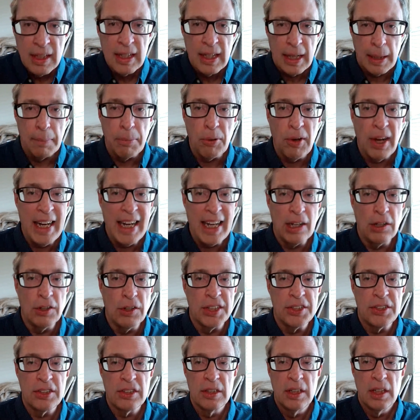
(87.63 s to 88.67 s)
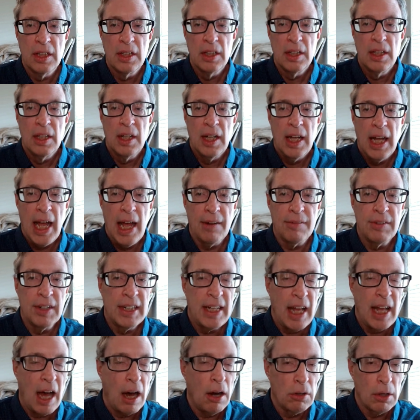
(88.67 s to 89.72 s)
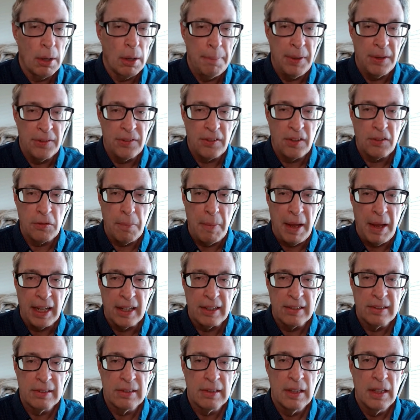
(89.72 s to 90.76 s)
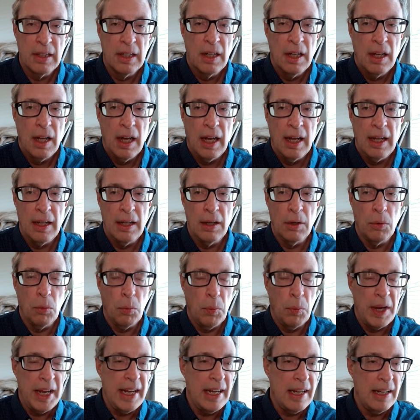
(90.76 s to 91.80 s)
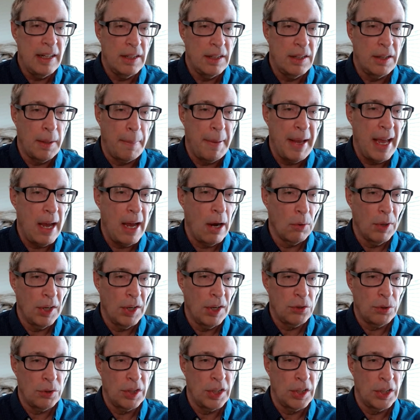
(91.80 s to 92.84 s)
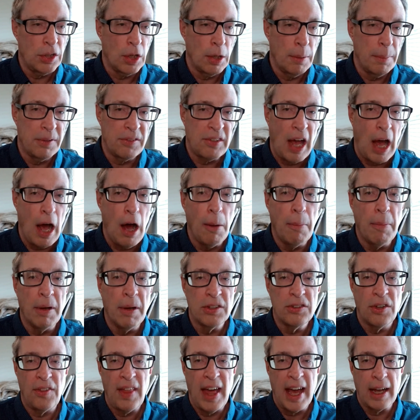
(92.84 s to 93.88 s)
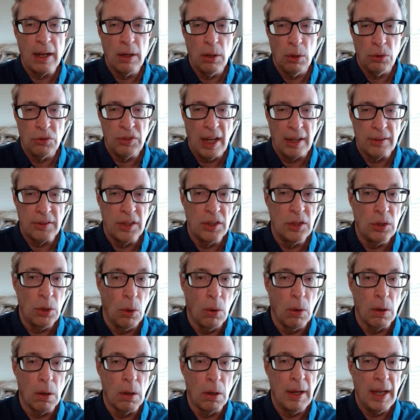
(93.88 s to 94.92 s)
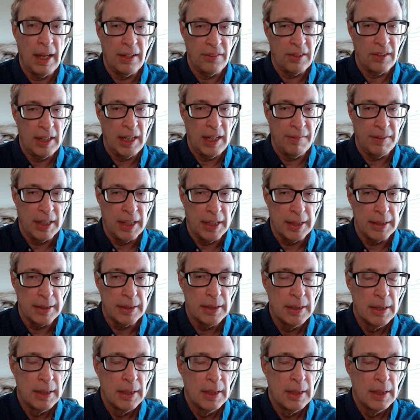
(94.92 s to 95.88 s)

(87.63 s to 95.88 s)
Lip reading: in plain English, every dollar a business makes, the payout ratio determines how much of that goes out the door as a dividend.